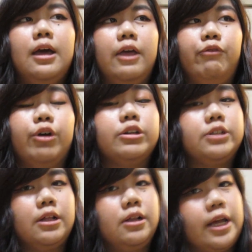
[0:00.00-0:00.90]
If you go
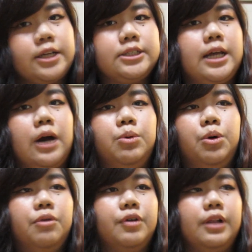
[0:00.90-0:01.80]
to the next town
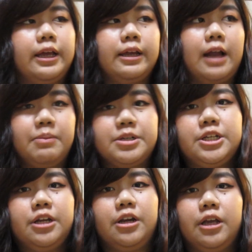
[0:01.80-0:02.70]
over, like in
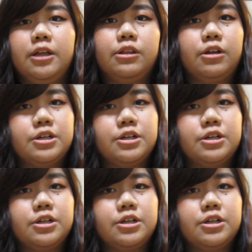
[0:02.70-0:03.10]
Abashiri,